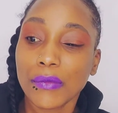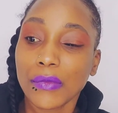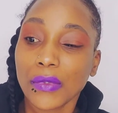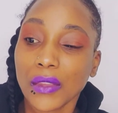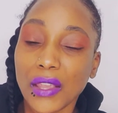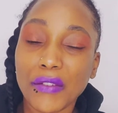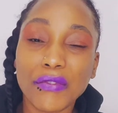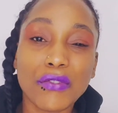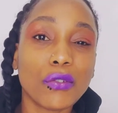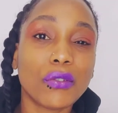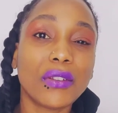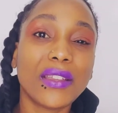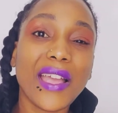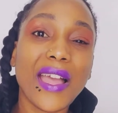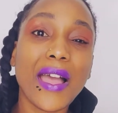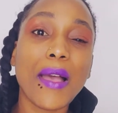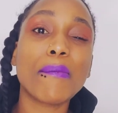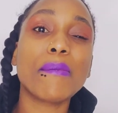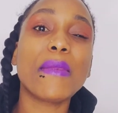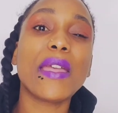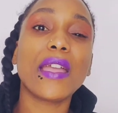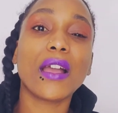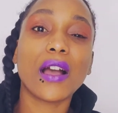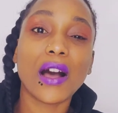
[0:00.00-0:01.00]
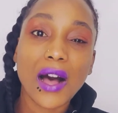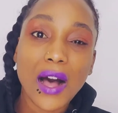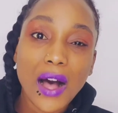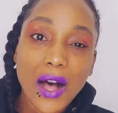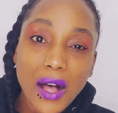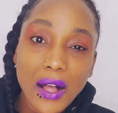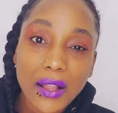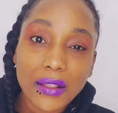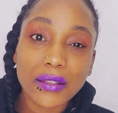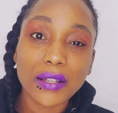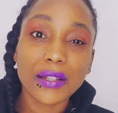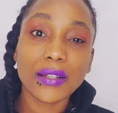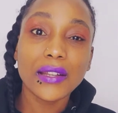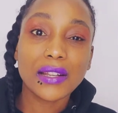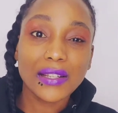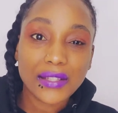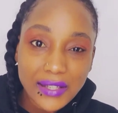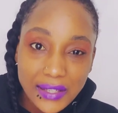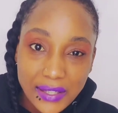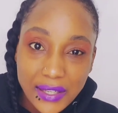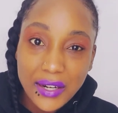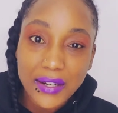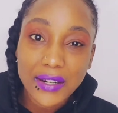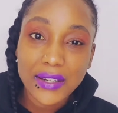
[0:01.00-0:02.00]
if you can't make all the
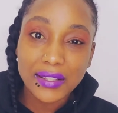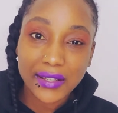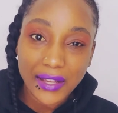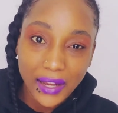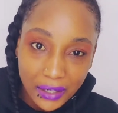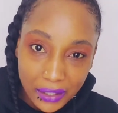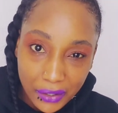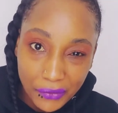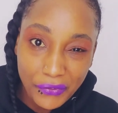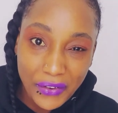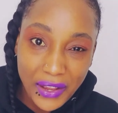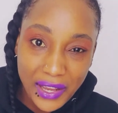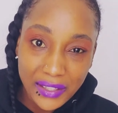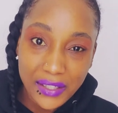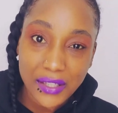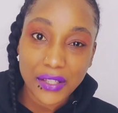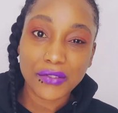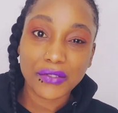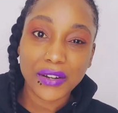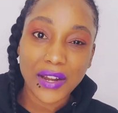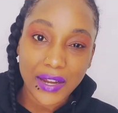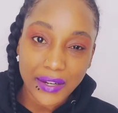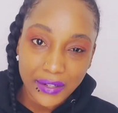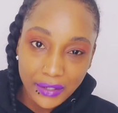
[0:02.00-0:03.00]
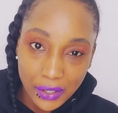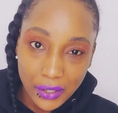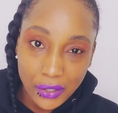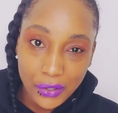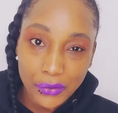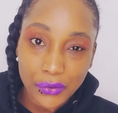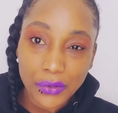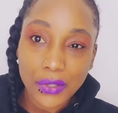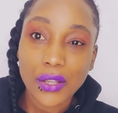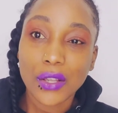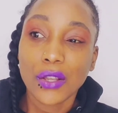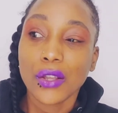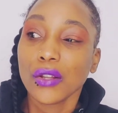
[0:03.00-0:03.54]
necessary sacrifices right now,